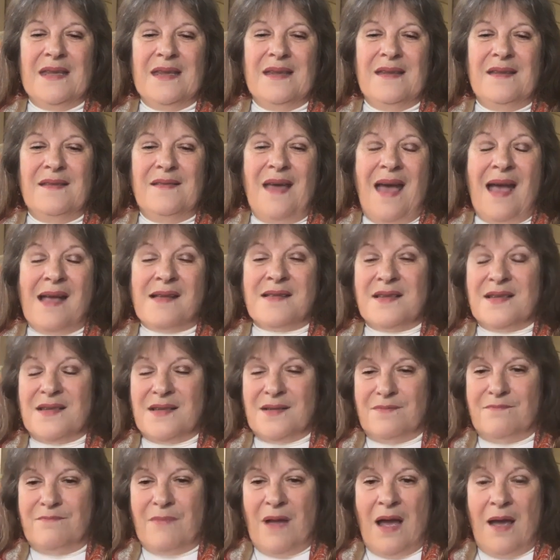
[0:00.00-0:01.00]

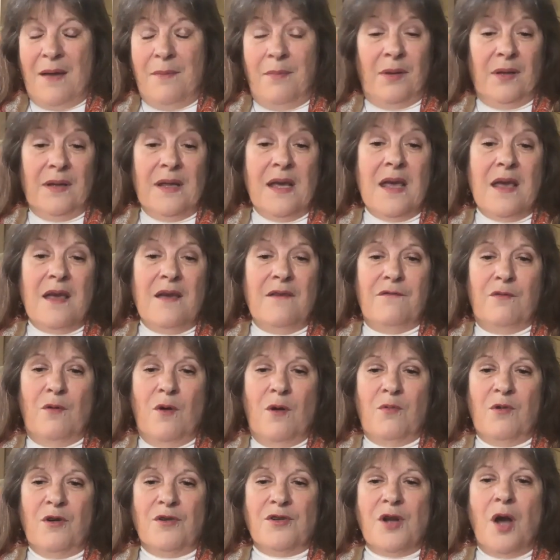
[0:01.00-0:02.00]
that's, I believe,
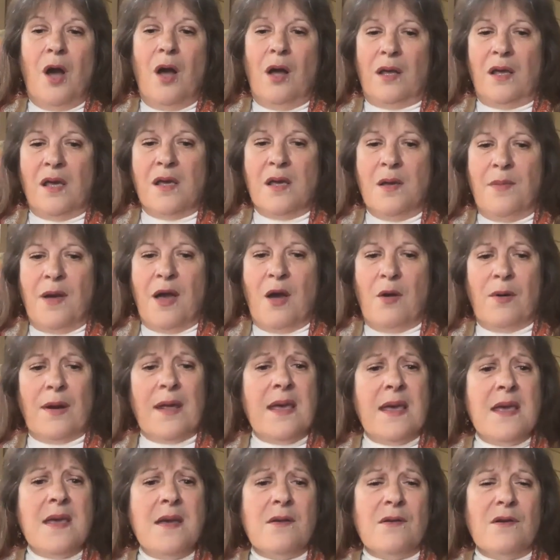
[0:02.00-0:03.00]
what we're talking about
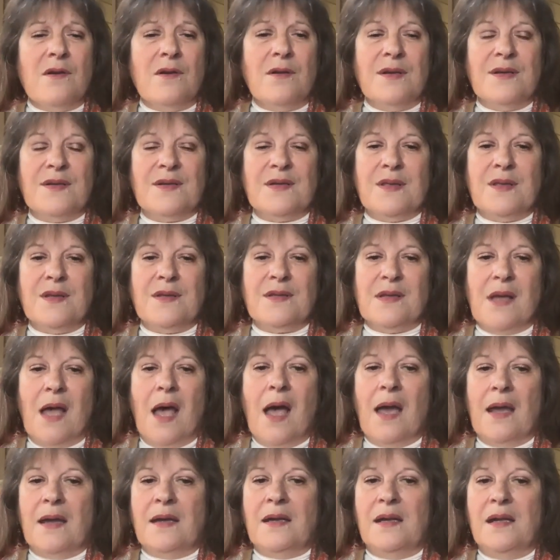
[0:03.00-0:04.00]
here is this
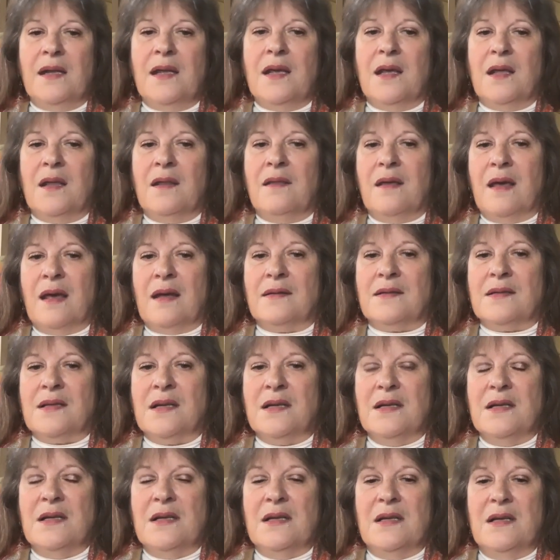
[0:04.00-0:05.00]
idea that
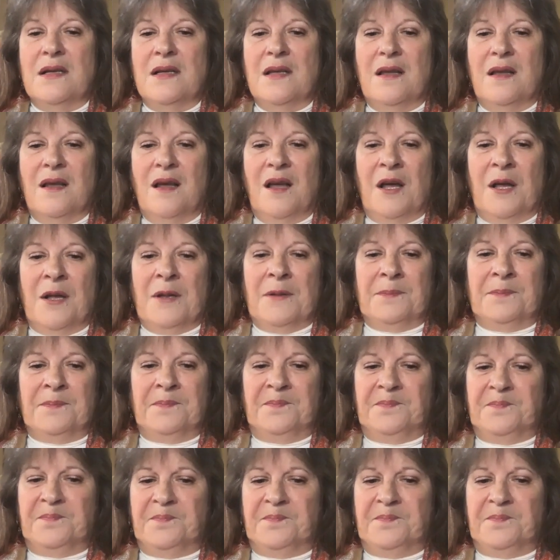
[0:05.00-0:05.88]
um,